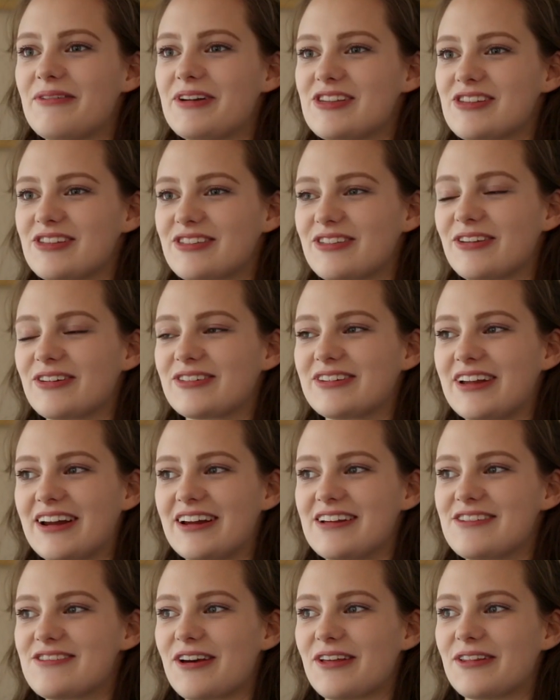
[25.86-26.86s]
we just looked
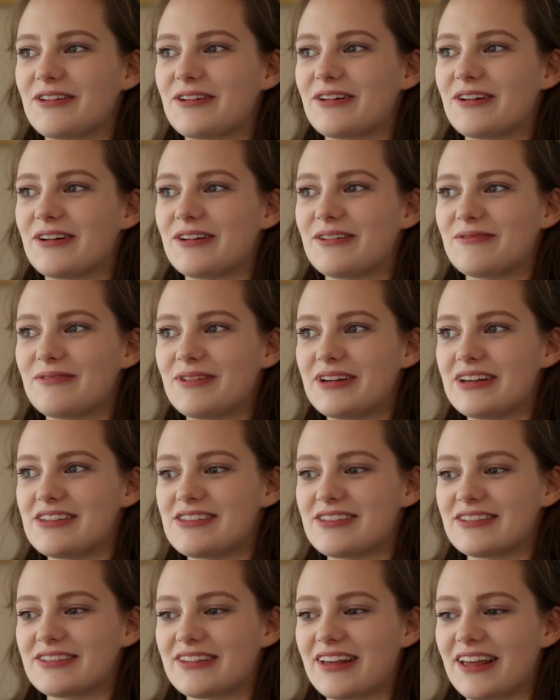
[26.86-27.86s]
at each other, and we
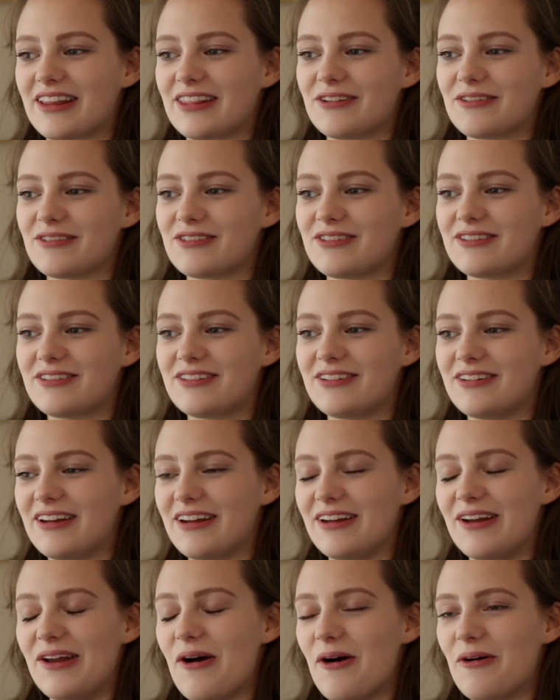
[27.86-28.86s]
just said, there's
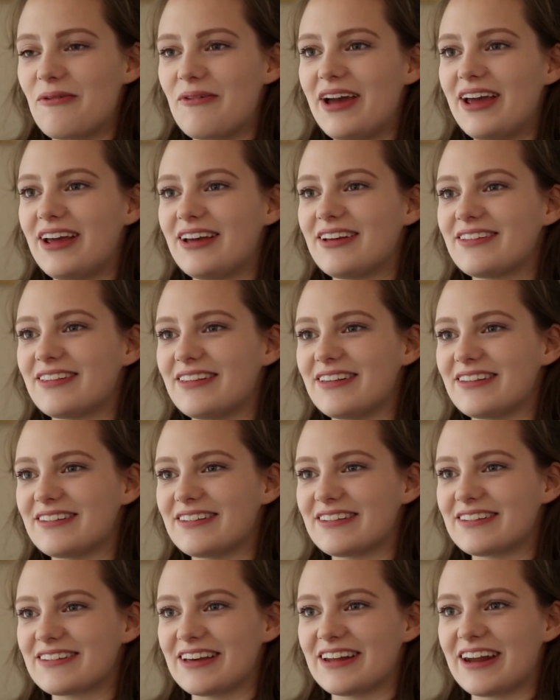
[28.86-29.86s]
no way
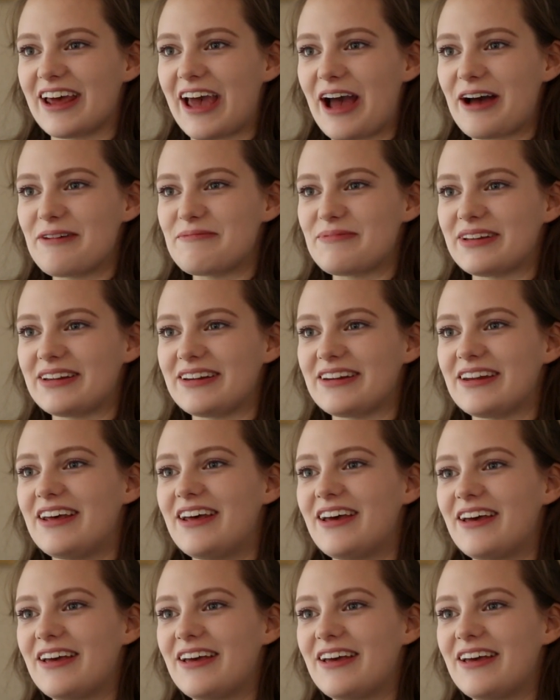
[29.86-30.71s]
this is gonna happen,